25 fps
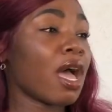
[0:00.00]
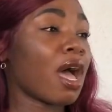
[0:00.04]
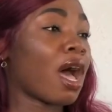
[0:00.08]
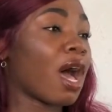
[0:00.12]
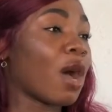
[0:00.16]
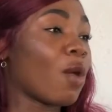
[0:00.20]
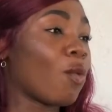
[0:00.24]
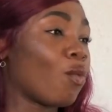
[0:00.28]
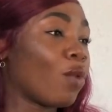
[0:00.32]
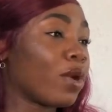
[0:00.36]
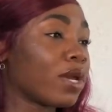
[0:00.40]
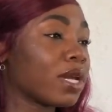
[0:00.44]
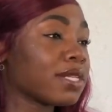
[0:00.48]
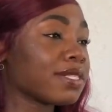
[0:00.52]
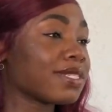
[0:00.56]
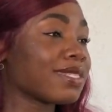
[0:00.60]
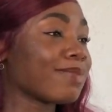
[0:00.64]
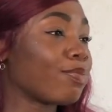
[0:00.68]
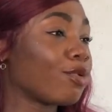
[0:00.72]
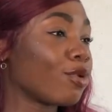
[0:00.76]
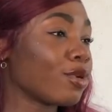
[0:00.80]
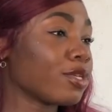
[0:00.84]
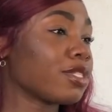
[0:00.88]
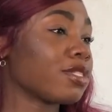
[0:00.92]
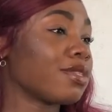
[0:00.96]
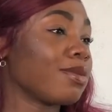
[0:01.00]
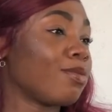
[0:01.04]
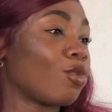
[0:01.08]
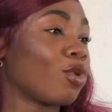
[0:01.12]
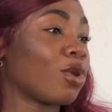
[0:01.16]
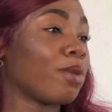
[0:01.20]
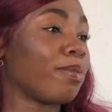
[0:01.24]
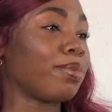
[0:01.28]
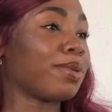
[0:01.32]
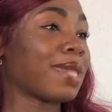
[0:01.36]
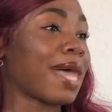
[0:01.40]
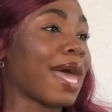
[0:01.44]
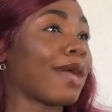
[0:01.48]
I want to support some
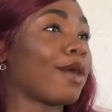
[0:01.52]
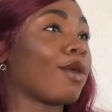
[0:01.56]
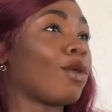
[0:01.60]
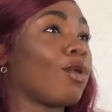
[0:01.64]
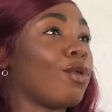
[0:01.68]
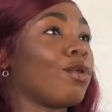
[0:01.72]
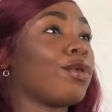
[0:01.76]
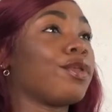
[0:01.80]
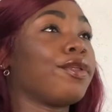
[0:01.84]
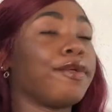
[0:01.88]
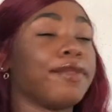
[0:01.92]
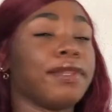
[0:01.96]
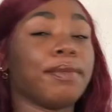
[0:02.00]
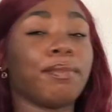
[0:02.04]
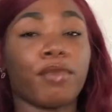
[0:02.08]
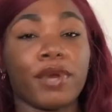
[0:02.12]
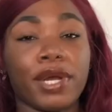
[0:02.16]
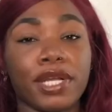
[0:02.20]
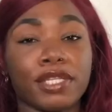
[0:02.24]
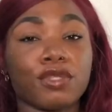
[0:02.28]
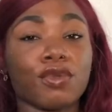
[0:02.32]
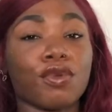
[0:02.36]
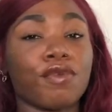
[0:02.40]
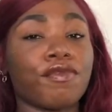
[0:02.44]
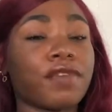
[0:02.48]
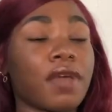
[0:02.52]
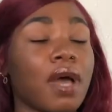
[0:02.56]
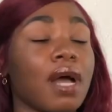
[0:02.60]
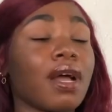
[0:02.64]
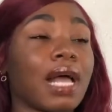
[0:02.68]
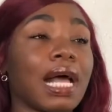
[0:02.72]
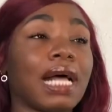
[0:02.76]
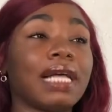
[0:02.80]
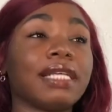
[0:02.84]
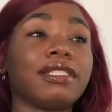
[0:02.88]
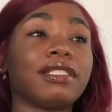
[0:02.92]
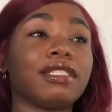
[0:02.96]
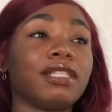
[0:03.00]
more Black-owned clothing brands. So if y'all
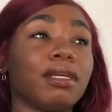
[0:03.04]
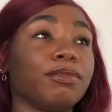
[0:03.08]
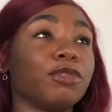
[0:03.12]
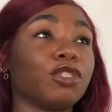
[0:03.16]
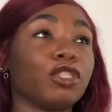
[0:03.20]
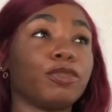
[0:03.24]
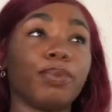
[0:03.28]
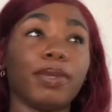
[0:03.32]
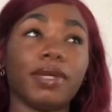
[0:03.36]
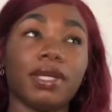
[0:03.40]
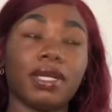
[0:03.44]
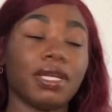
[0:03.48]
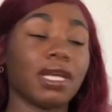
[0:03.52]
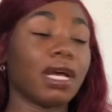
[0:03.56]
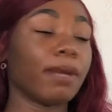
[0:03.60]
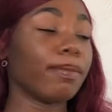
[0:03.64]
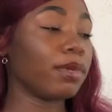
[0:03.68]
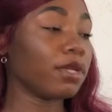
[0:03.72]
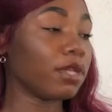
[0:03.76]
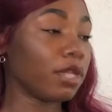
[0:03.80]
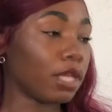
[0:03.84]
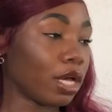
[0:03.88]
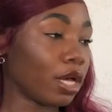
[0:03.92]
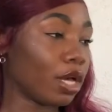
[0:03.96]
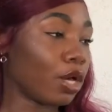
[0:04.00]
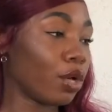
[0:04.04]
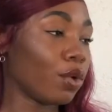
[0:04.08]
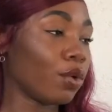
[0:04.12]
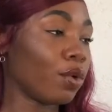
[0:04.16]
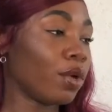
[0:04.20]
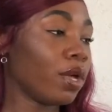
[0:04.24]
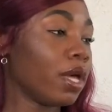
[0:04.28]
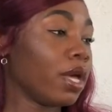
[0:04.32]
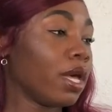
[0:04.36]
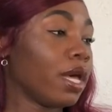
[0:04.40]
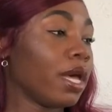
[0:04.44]
got some, just put it down below.